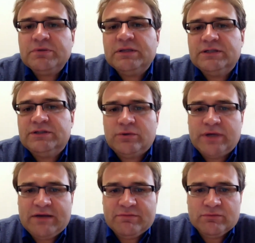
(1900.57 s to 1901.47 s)
You typically
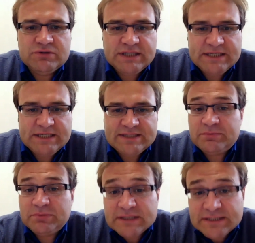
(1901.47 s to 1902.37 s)
don't have a really
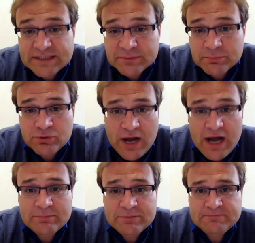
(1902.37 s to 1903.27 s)
explicit
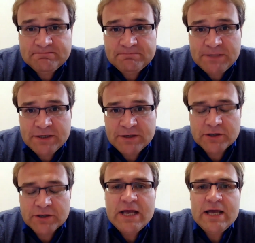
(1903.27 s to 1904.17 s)
prompt
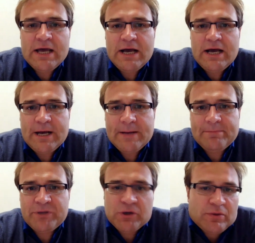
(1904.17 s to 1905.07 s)
here.
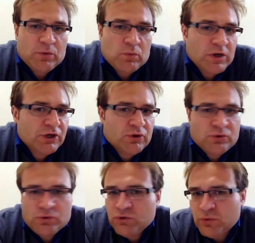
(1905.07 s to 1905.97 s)
They want
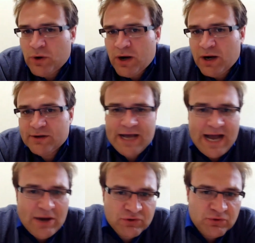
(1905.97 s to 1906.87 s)
to know who you
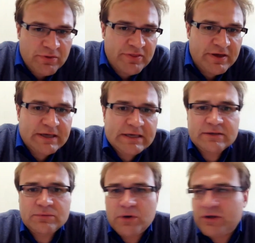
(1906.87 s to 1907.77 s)
are and how you
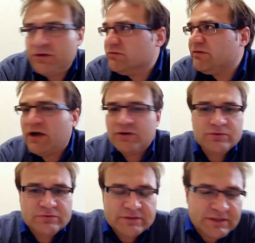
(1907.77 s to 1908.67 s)
think and what your
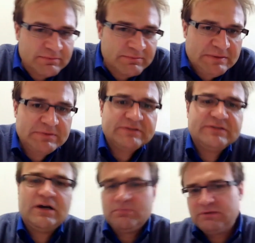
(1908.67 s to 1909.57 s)
values and
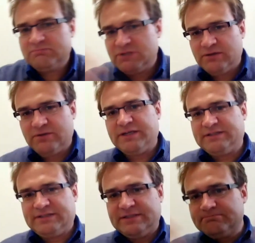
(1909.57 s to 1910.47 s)
commitments are. But
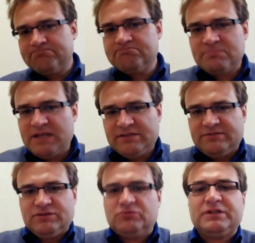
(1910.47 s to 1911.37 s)

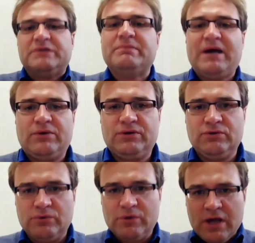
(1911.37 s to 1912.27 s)
it's really
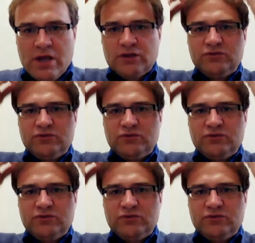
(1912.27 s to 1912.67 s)
about you.